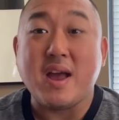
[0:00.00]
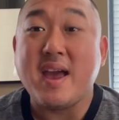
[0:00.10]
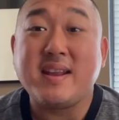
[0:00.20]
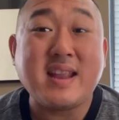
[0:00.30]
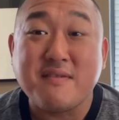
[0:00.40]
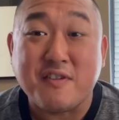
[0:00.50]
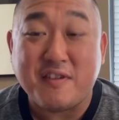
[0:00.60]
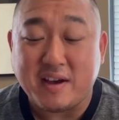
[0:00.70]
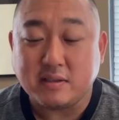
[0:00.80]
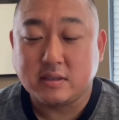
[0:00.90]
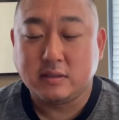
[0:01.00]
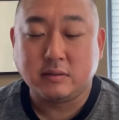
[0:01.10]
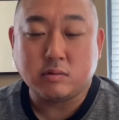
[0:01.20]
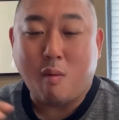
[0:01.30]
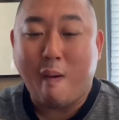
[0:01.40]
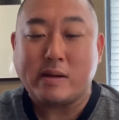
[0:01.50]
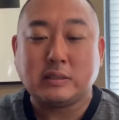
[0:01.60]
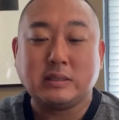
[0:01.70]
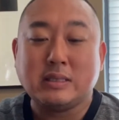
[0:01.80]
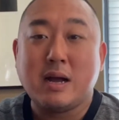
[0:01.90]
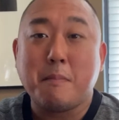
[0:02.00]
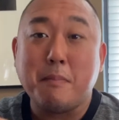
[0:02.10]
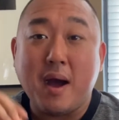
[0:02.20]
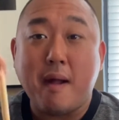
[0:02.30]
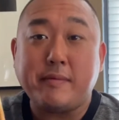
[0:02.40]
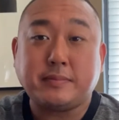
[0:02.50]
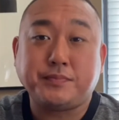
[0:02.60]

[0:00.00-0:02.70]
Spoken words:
It never fails. But